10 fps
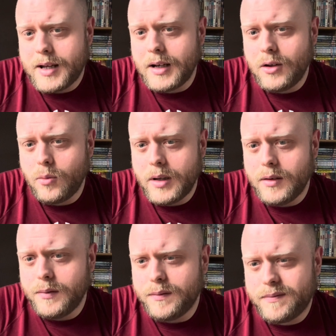a little bit
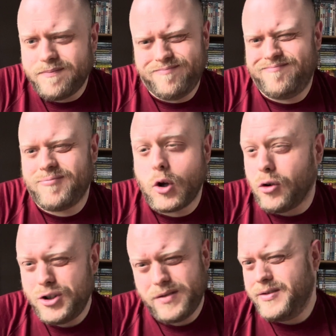of
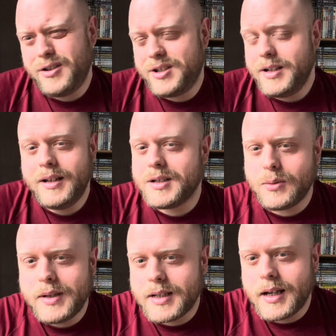controversy, shall
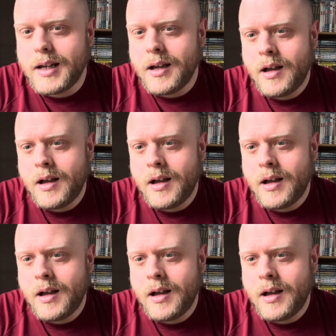we say,